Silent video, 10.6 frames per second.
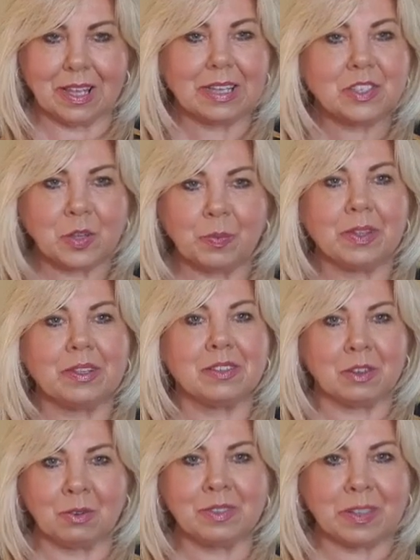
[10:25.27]
Something
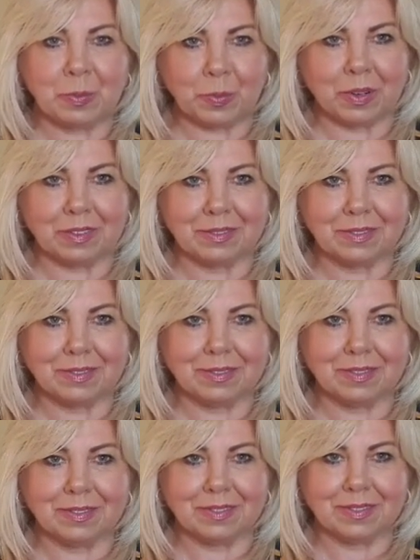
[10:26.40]
so simple.
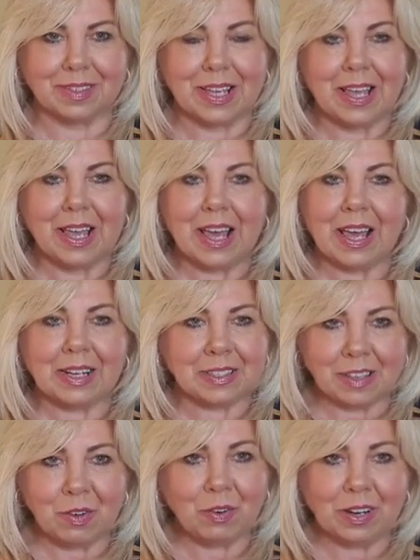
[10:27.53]
And it's
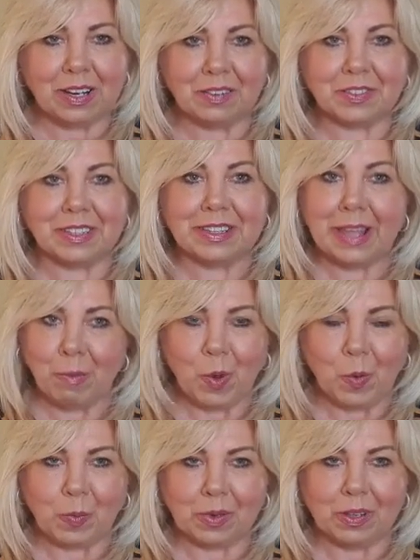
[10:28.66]
not only lifting them
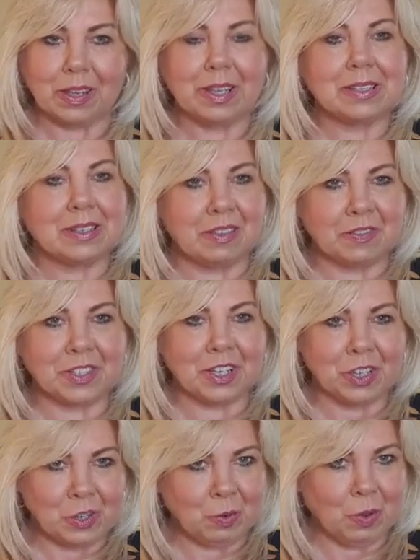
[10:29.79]
up, it's lifting
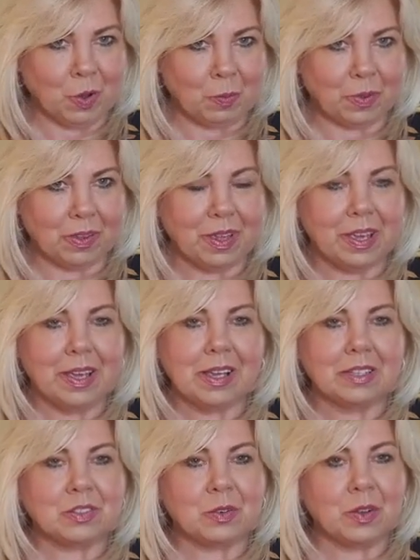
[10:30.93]
you up.
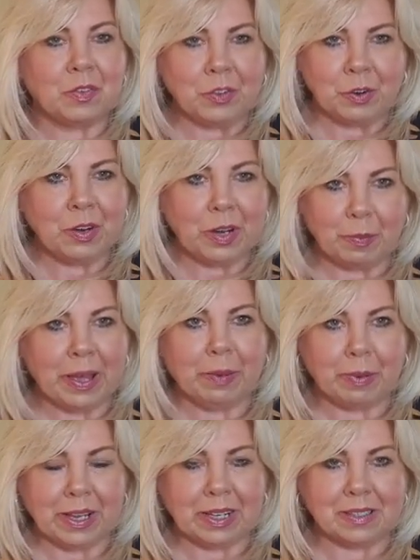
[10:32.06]
So if you're in a bad
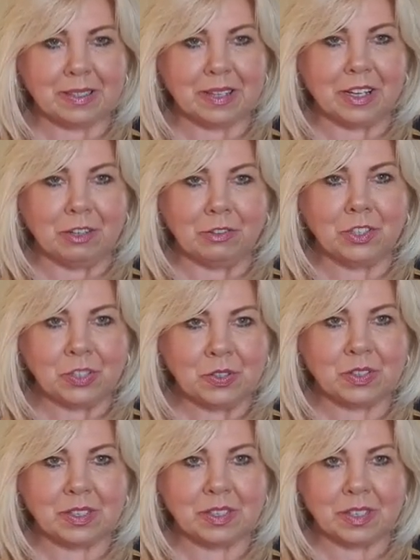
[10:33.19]
place and you choose
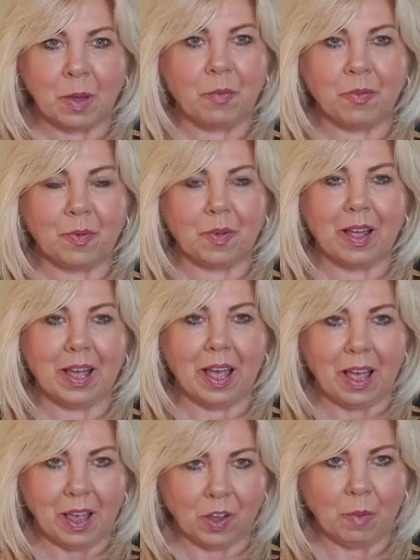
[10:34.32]
to stop,
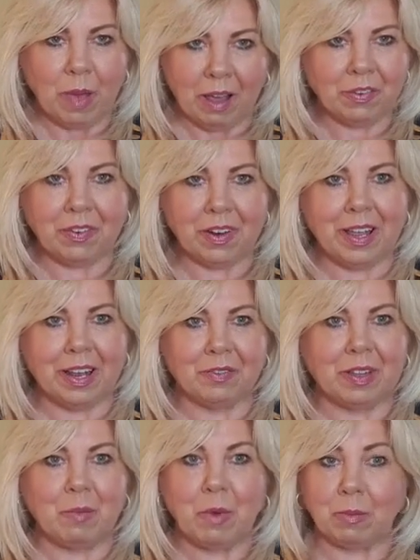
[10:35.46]
come out of your head for
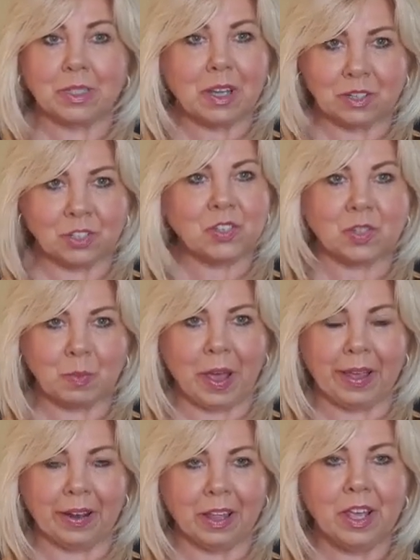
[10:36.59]
that moment and just
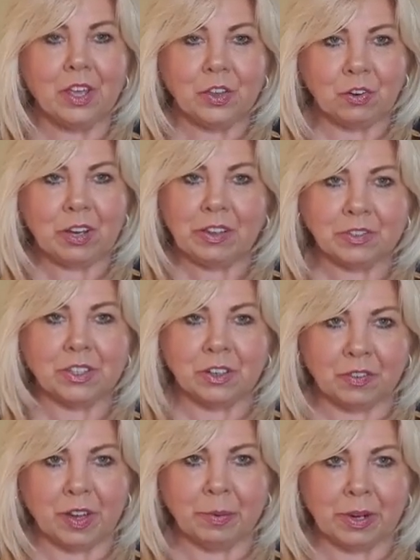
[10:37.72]
smile, you're lifting your
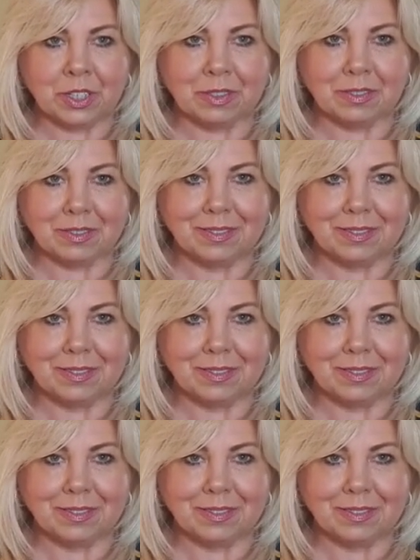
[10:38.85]
vibration.